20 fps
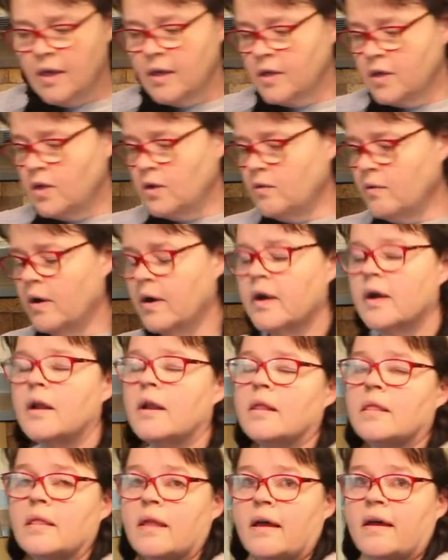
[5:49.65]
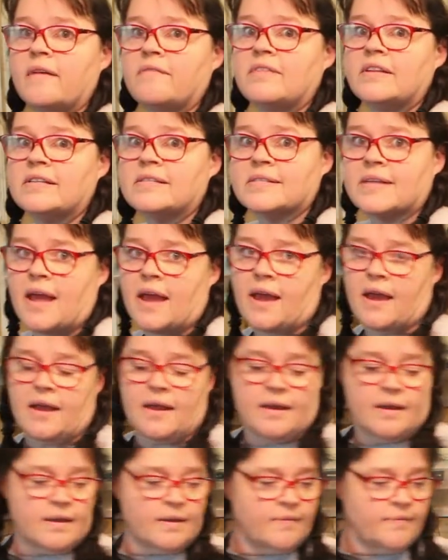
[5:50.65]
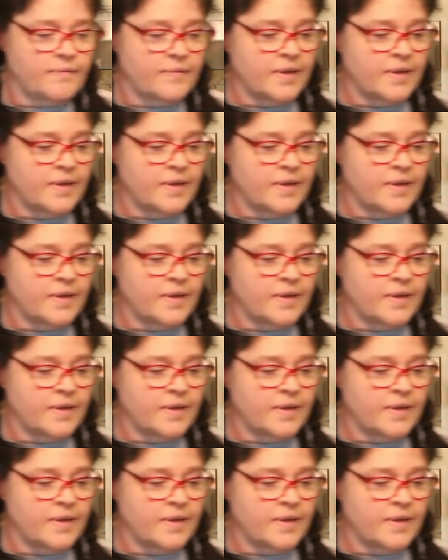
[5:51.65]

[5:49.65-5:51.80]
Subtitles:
You are gonna love this cake.